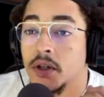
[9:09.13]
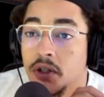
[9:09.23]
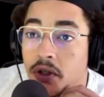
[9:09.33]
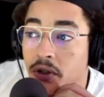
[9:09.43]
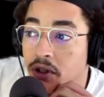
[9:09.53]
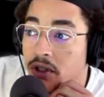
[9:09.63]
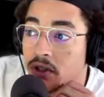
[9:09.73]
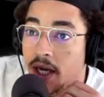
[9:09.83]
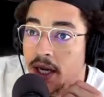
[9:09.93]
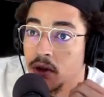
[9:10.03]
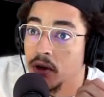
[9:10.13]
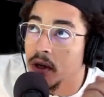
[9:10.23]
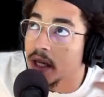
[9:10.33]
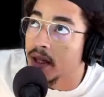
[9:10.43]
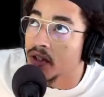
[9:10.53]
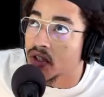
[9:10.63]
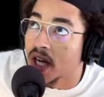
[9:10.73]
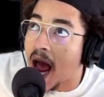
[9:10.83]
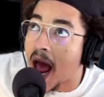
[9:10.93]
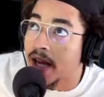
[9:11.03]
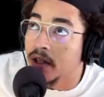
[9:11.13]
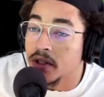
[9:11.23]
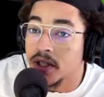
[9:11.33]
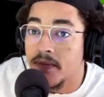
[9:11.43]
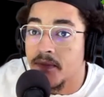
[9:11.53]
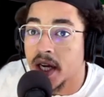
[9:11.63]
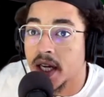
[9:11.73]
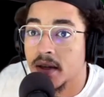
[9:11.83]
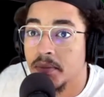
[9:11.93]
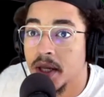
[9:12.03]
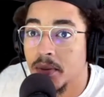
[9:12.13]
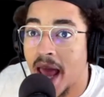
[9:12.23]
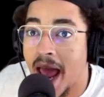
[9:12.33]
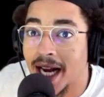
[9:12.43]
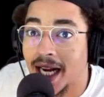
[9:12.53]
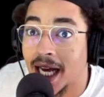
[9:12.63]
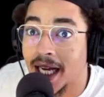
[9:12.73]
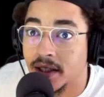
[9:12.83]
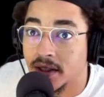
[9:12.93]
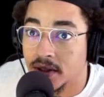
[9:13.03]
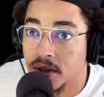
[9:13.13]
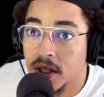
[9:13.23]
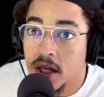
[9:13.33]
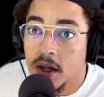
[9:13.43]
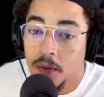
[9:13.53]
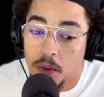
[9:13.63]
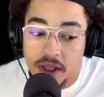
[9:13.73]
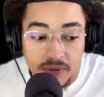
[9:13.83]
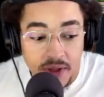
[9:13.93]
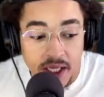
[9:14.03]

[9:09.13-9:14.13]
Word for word: You, you just like you look in the sky and you see fucking pe- hang gliders with yeah.